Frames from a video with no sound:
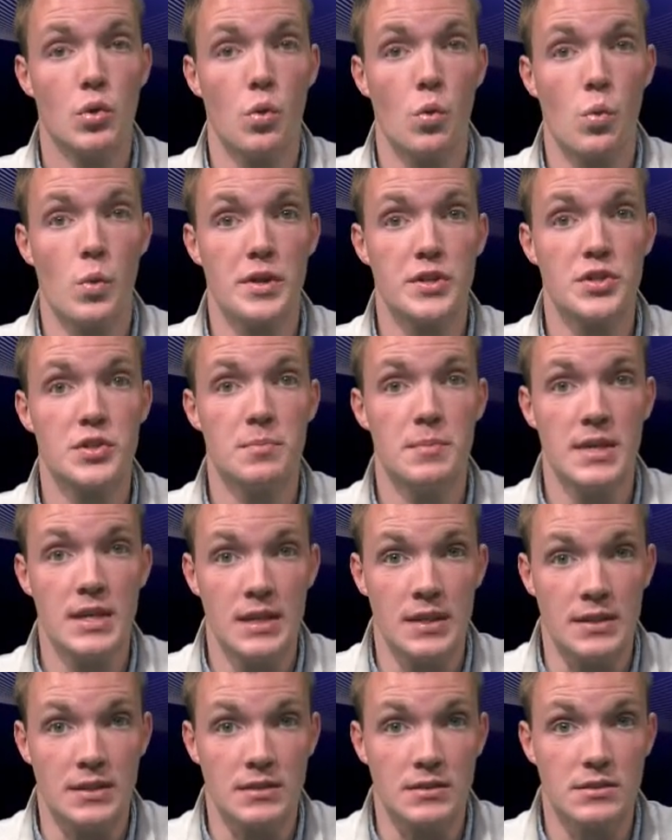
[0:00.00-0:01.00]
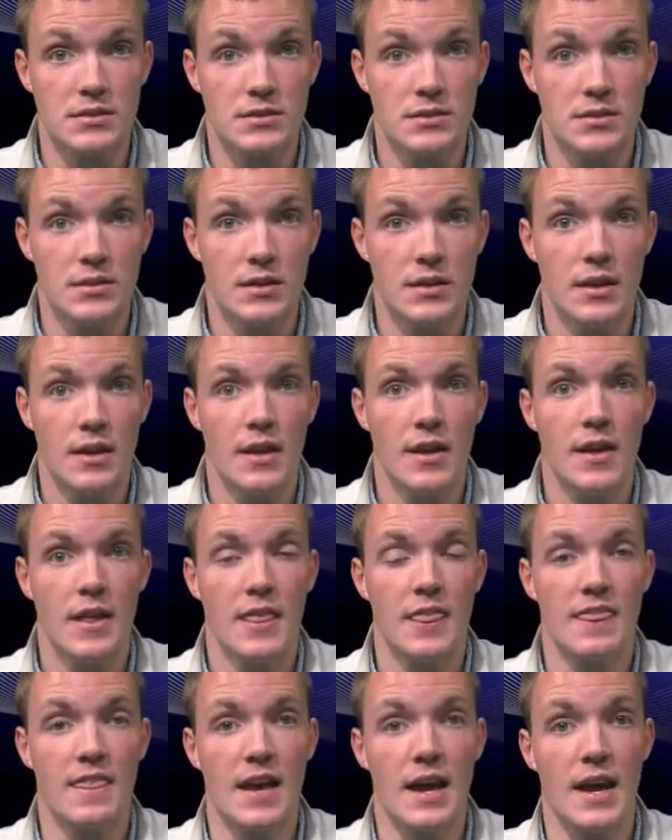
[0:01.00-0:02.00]
which means
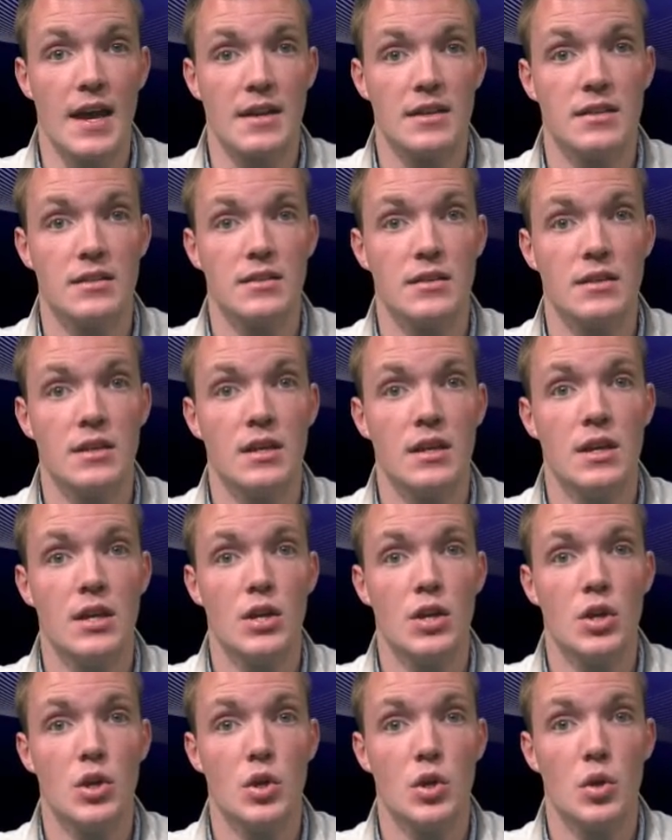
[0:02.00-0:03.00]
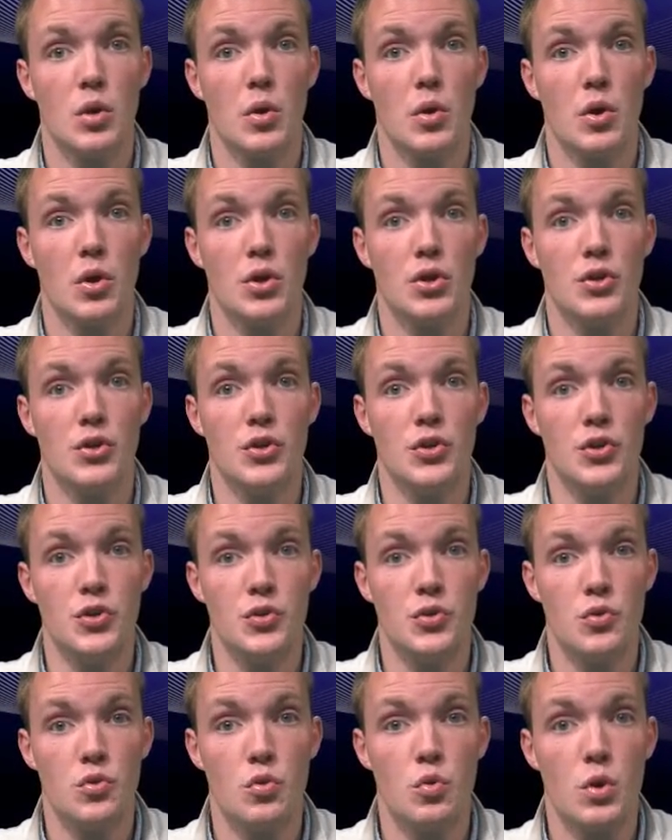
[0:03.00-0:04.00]
that
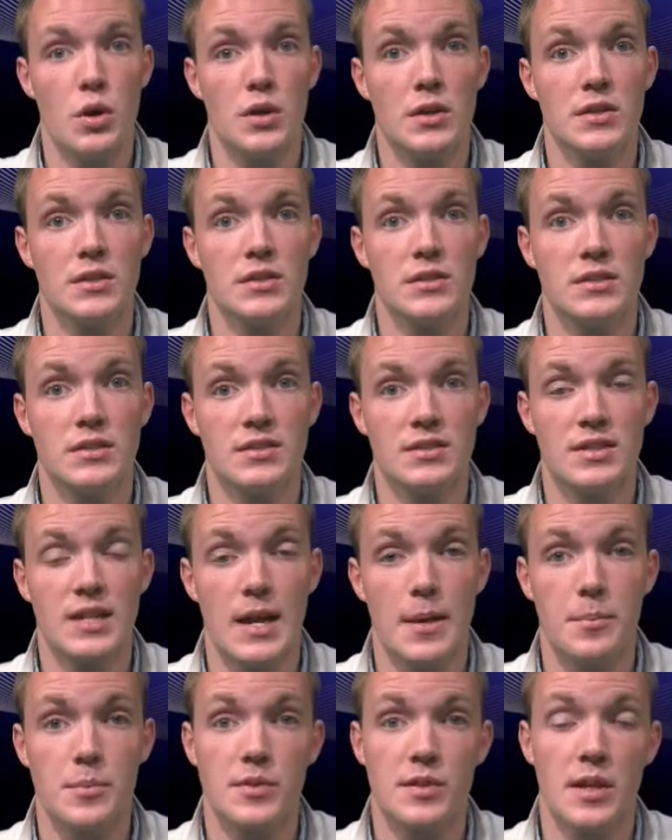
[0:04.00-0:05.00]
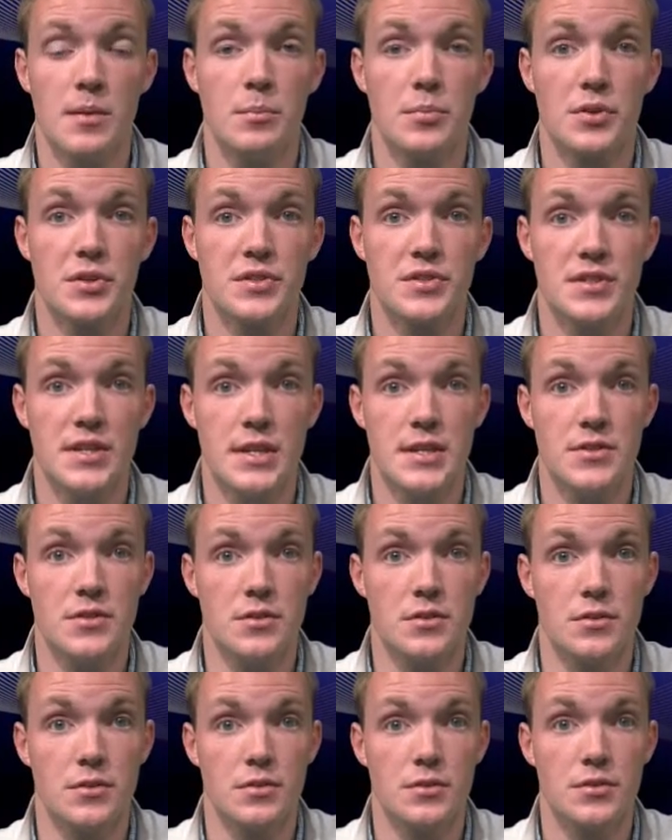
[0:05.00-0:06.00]
new steps and
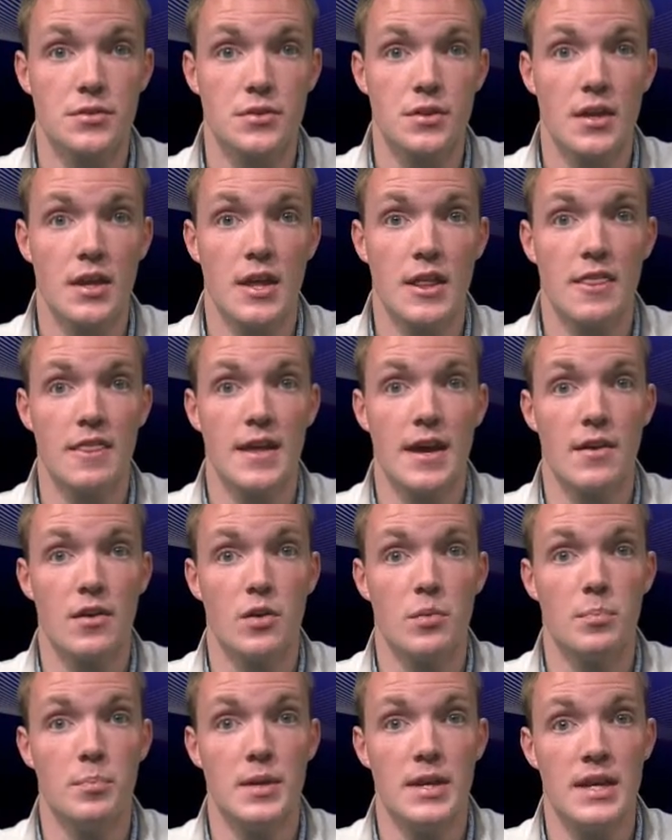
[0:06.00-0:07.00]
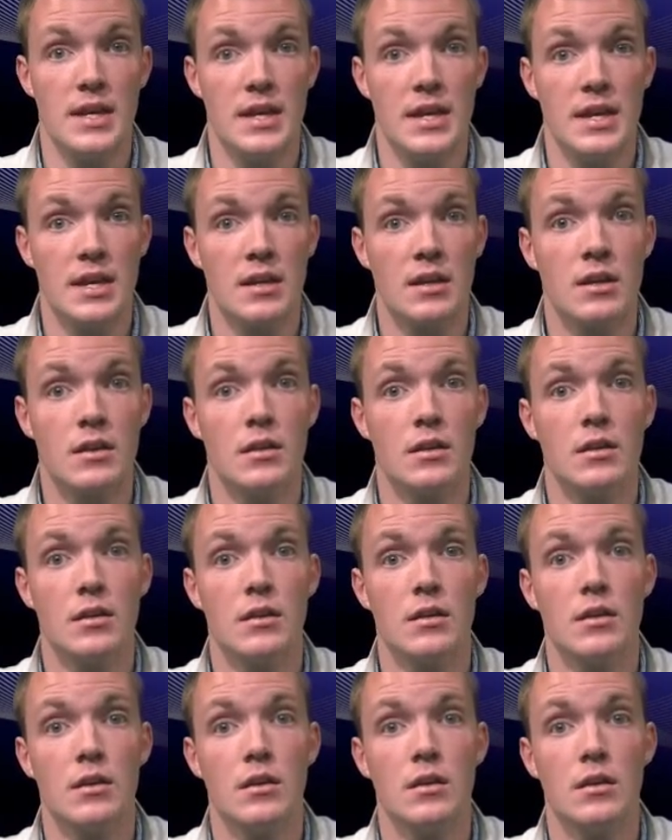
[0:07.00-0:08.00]
procedures that are being
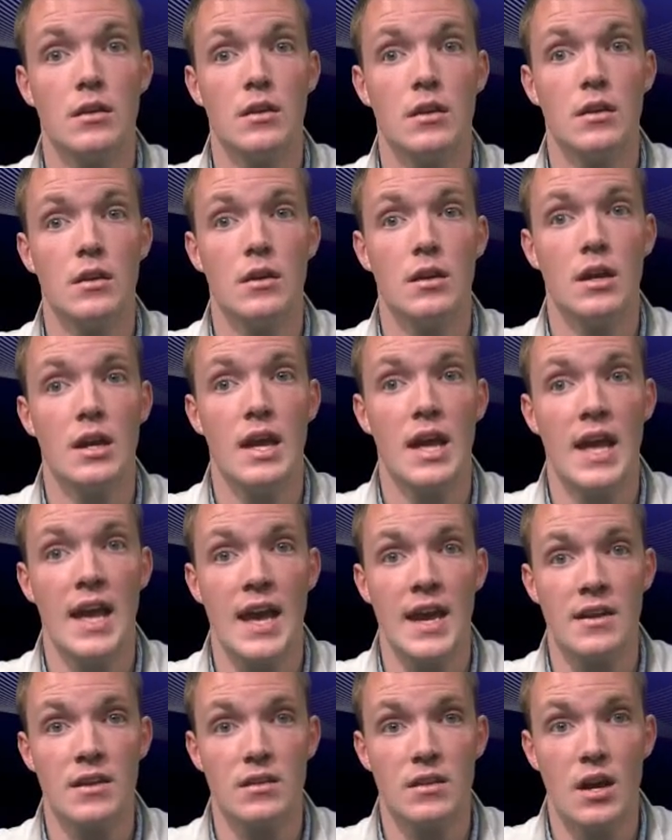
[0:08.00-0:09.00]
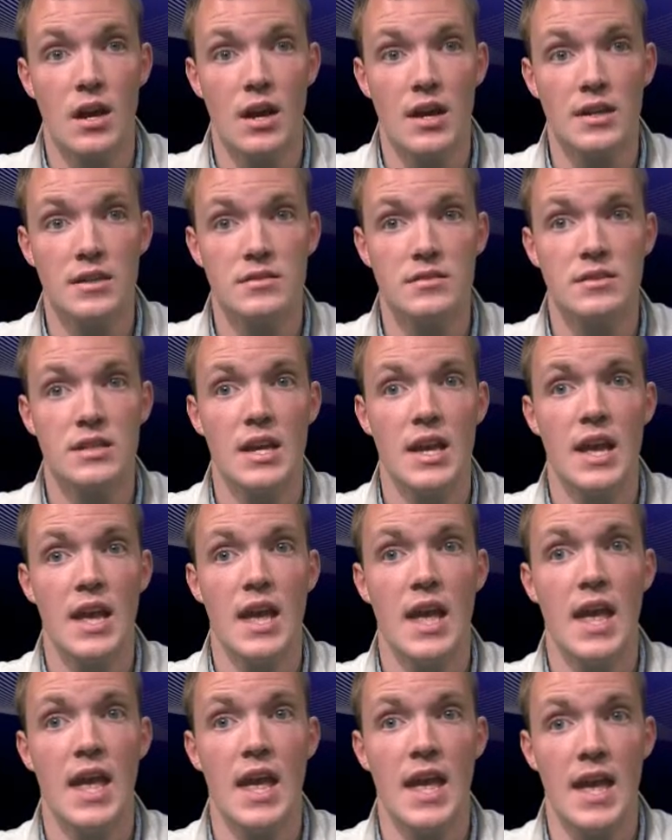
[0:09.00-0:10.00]
analyzed
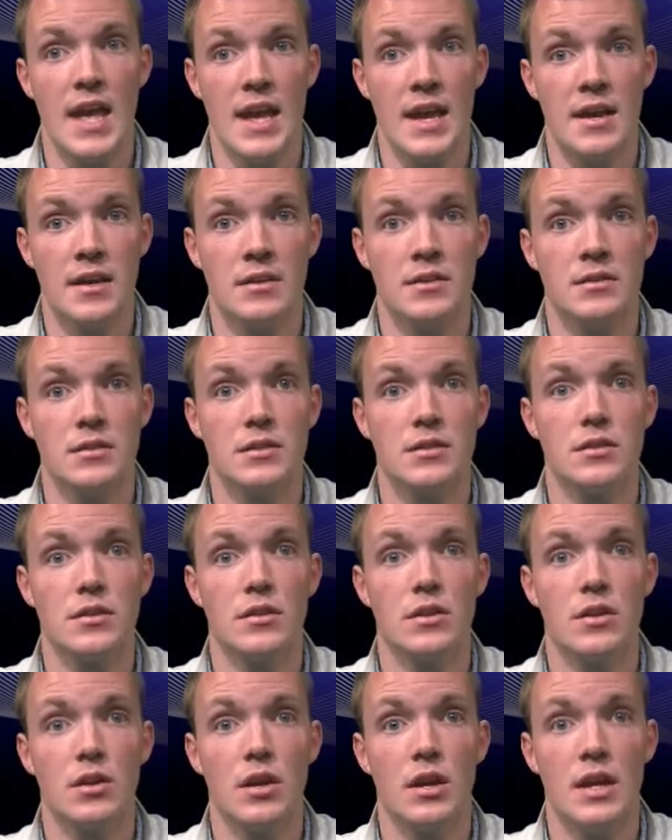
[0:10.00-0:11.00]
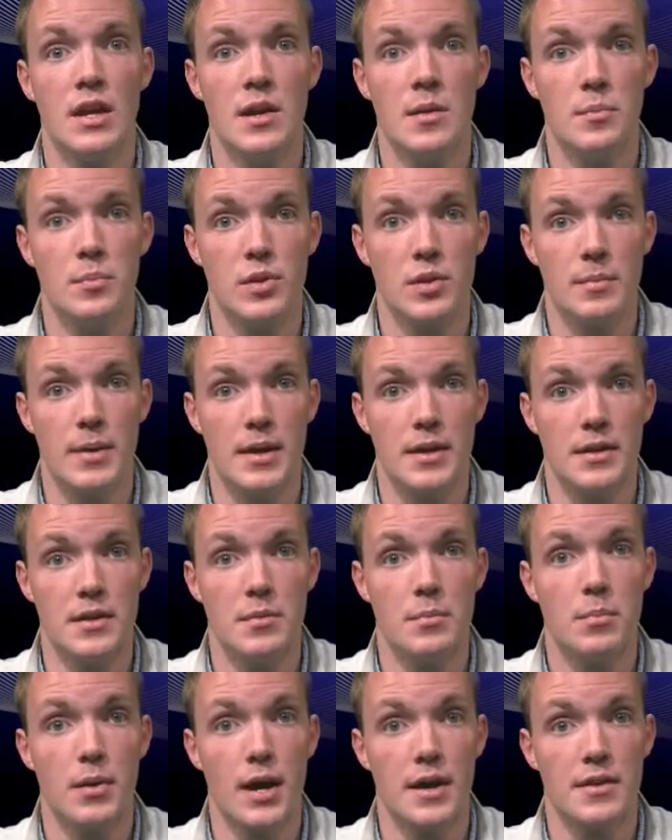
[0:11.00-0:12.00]
and
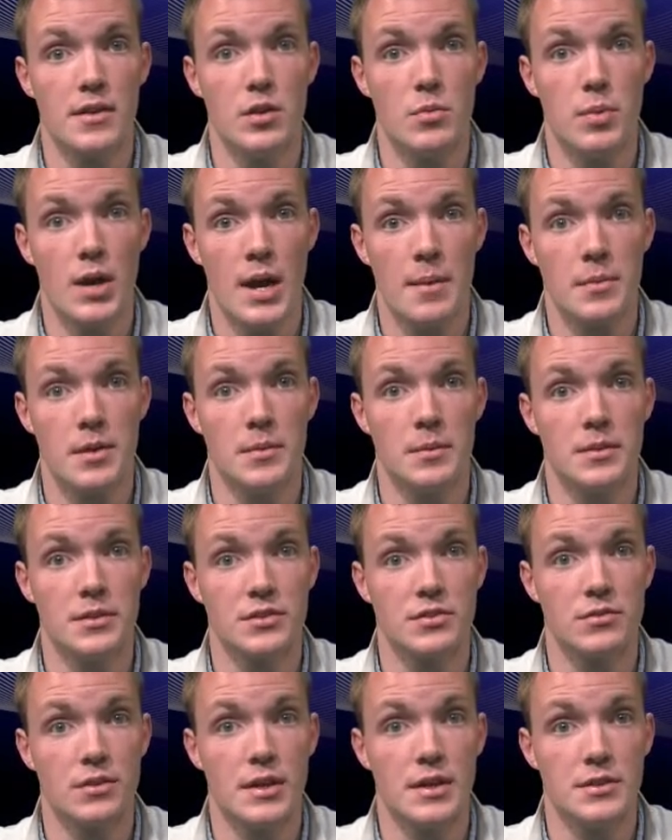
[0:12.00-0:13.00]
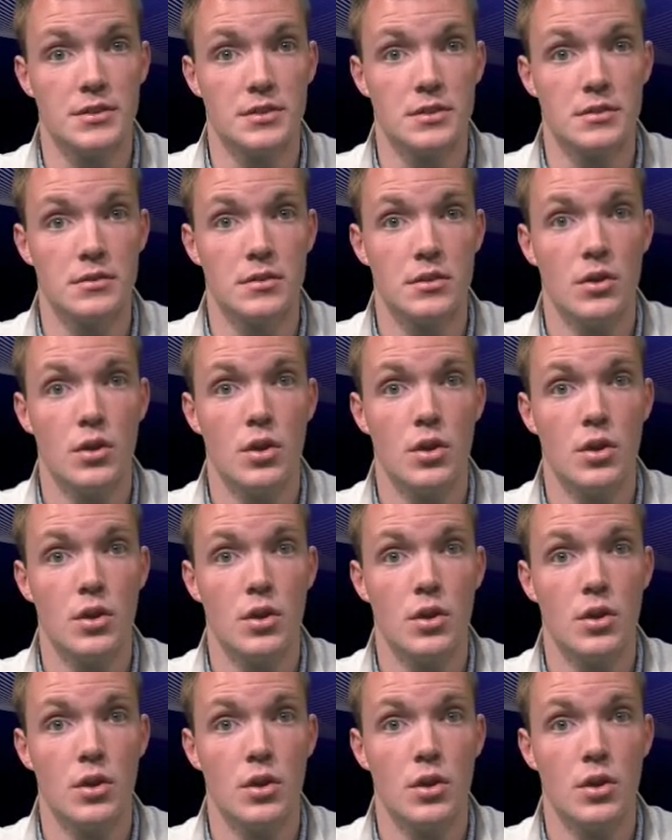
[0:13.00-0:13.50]
implemented by the Obama administration